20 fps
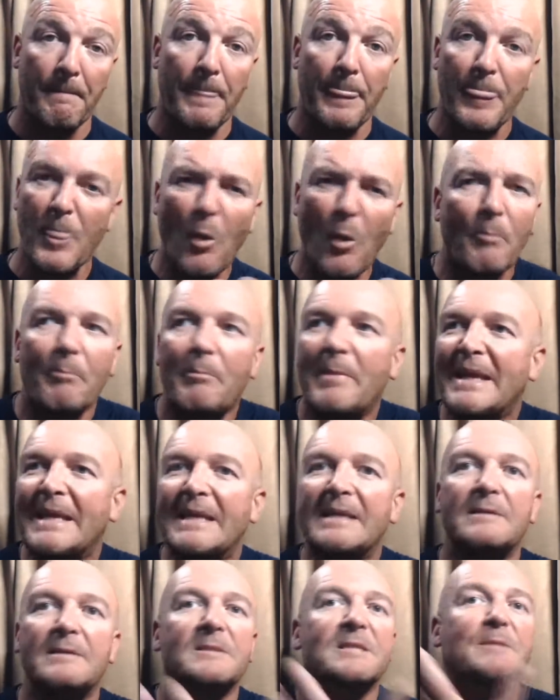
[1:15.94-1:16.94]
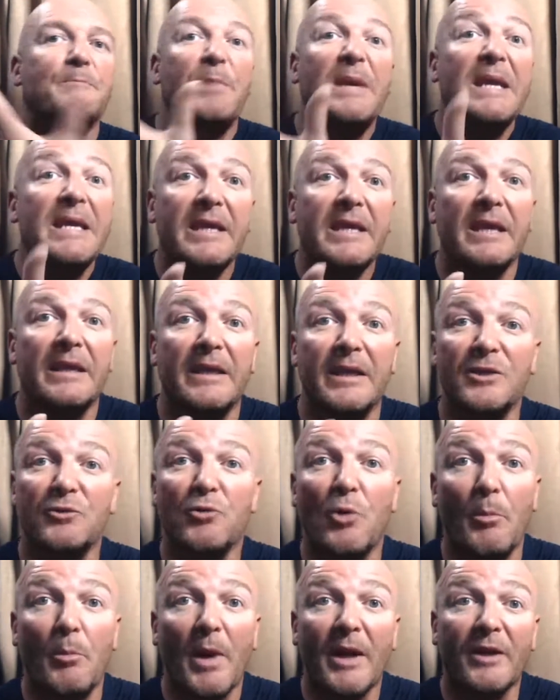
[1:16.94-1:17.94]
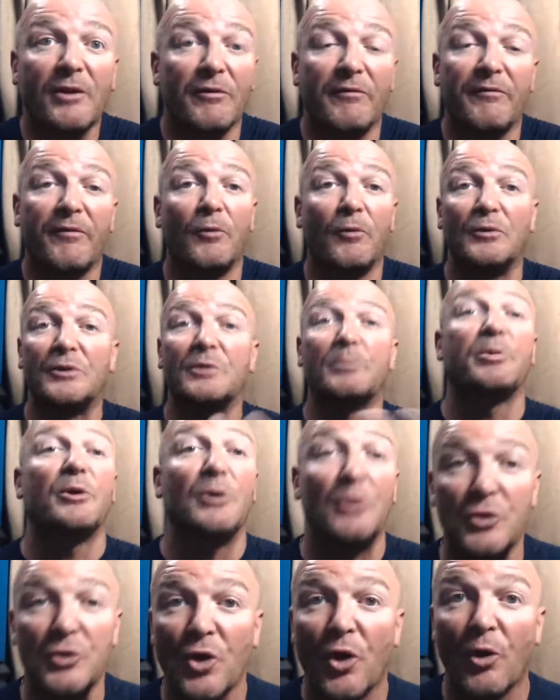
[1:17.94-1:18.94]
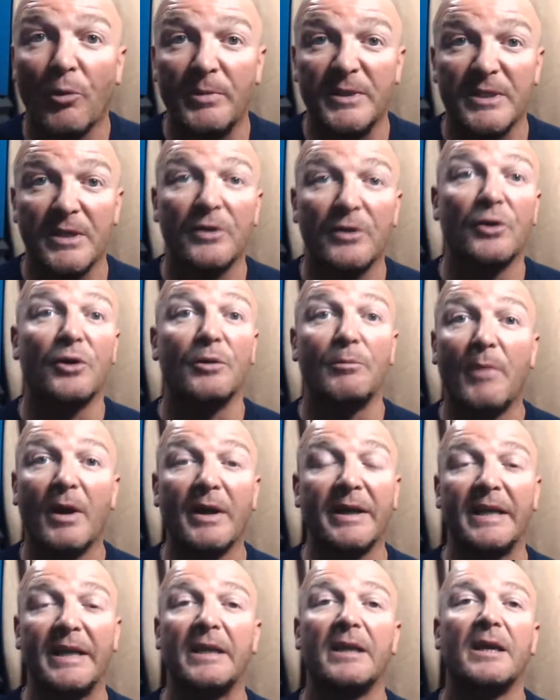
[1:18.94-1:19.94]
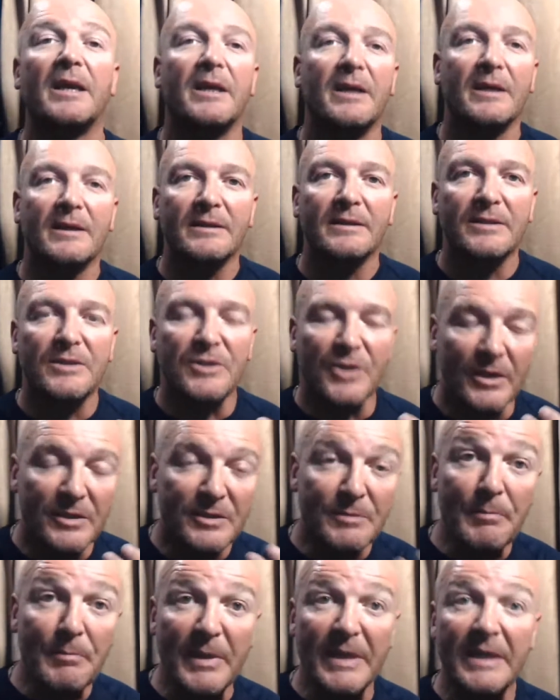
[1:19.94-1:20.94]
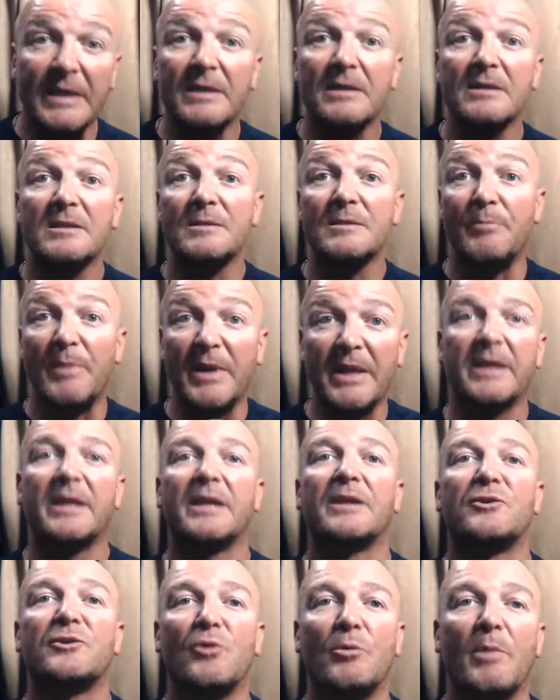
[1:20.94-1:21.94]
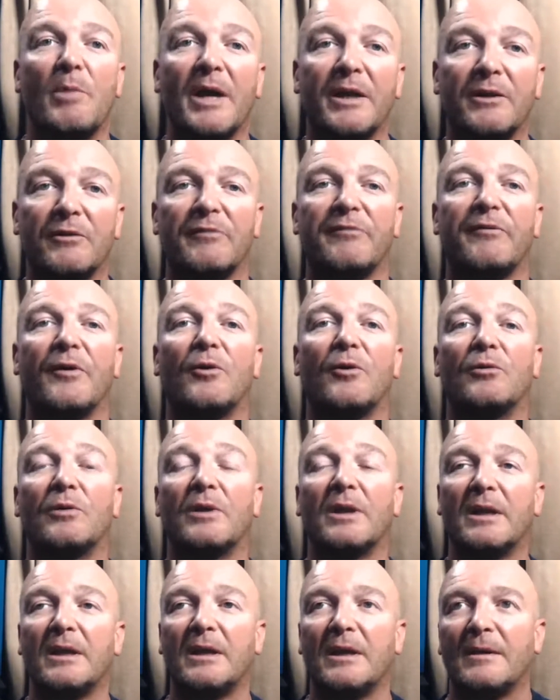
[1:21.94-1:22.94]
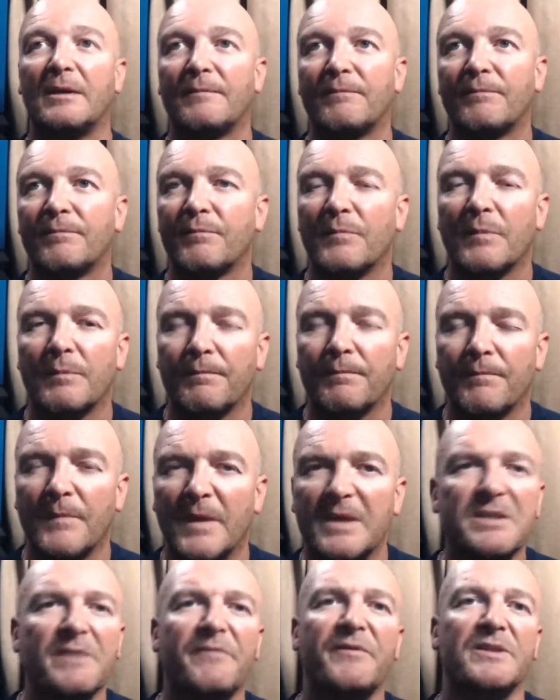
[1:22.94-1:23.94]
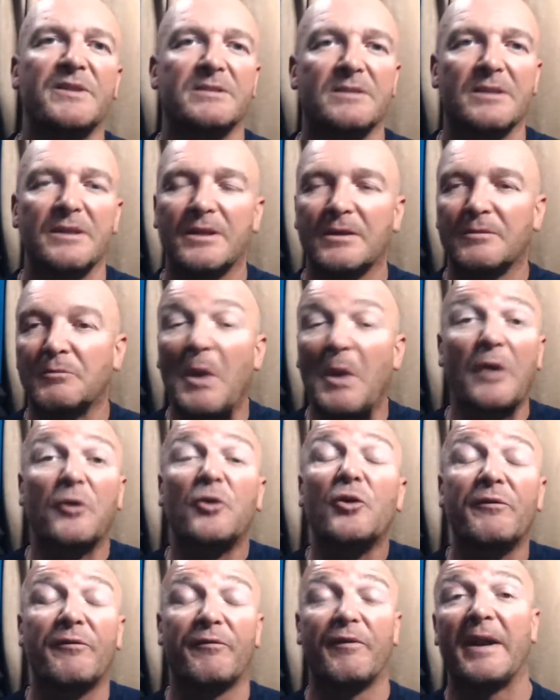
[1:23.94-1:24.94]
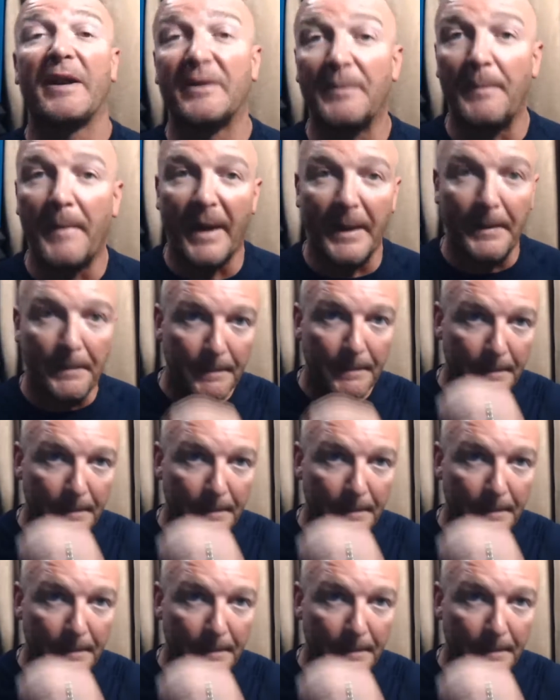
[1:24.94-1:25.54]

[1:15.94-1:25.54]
Not me speaking into a microphone to book jobs and earn money, just me speaking to a microphone as if it's a, a good friend of mine.